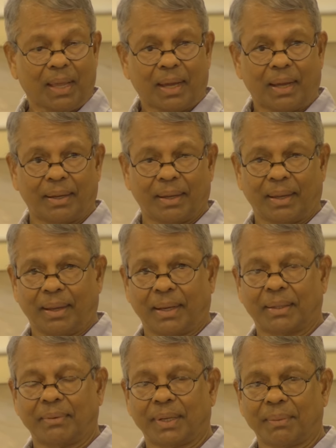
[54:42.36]
at
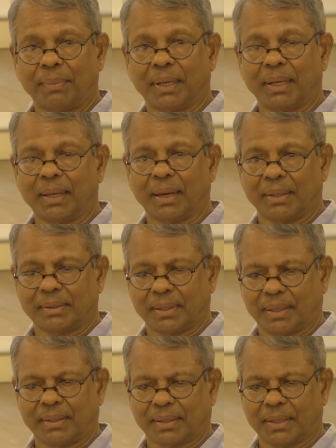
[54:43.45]
the very beginning, I
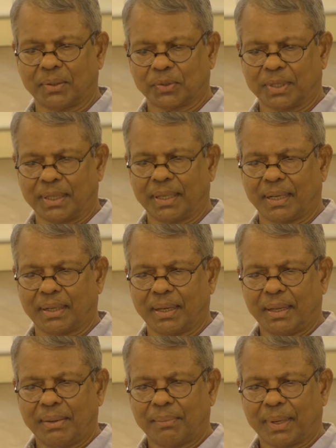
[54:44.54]
try to say that
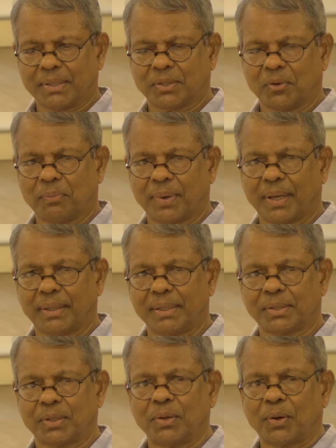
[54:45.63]
Paticamuppada
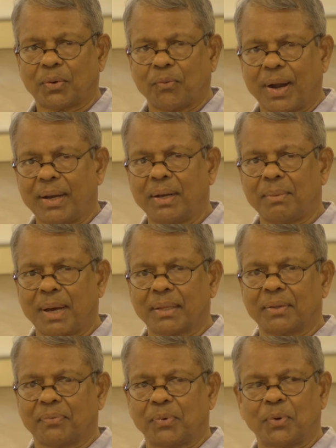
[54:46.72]
is not one among
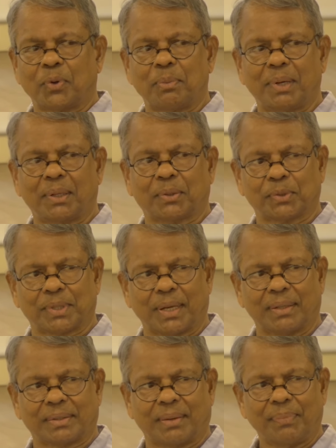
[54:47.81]
the Four Noble Truths
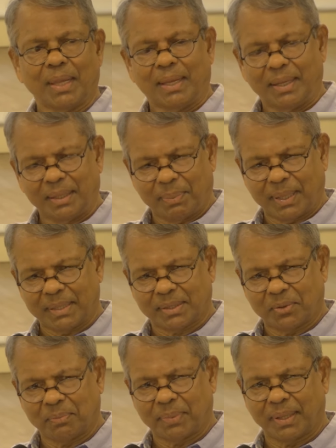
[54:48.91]
and stuff. Either
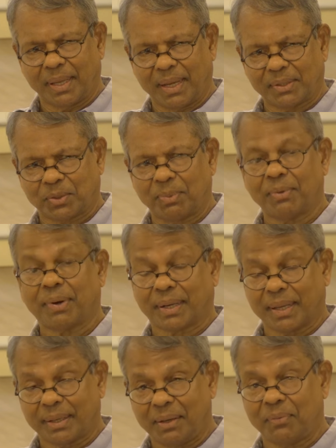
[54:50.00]
Paticamuppada has to be, what I
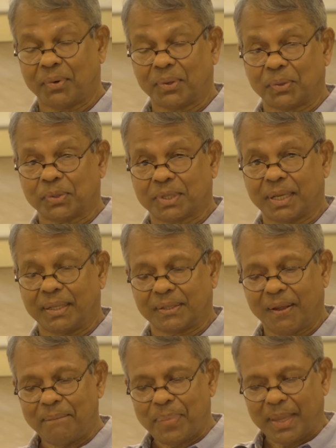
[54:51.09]
really want to say is,
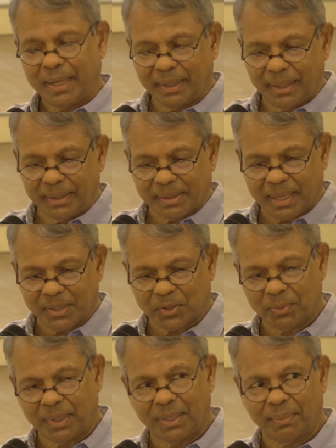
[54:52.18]
either it has to
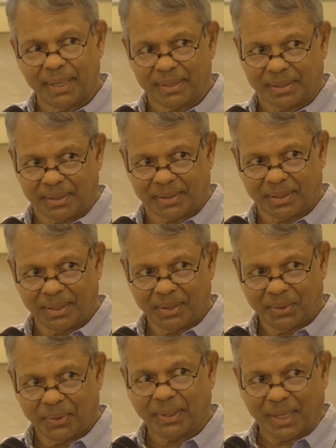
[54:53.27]
be the basis,
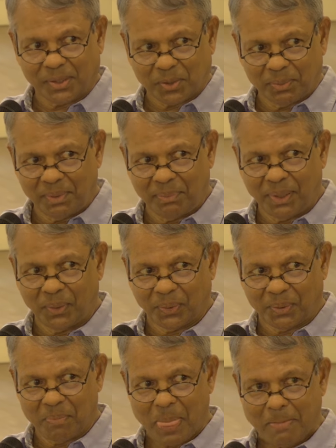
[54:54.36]
or it has to be
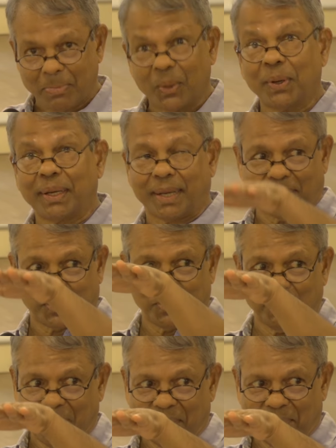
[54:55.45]
below, or it has to
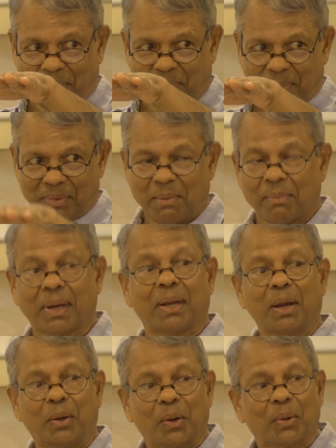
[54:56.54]
be above,
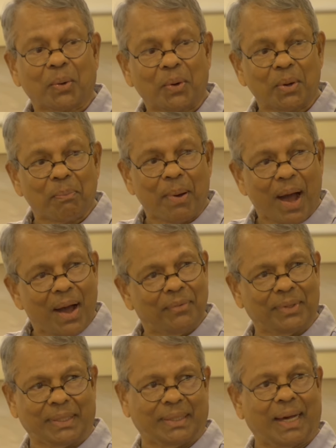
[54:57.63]
but not on par
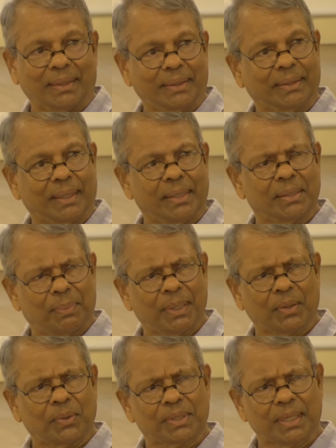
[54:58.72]
with other things,
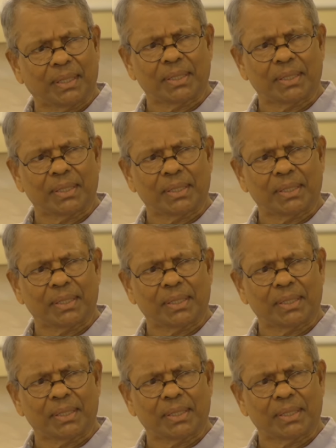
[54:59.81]
because it